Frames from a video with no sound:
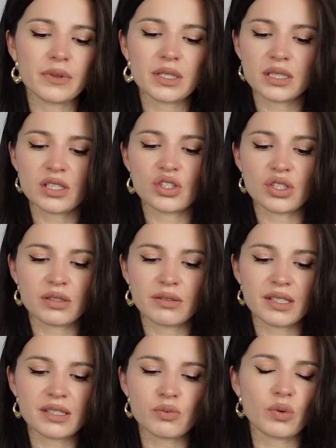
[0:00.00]
This is
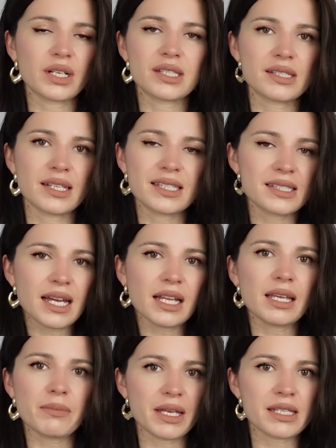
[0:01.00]
what it's
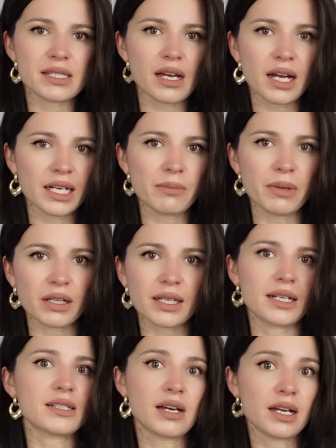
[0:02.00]
telling me. It's honey milk,
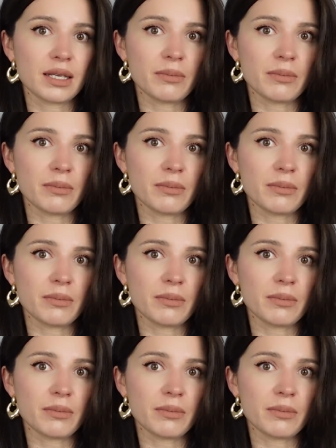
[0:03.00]
and it's honey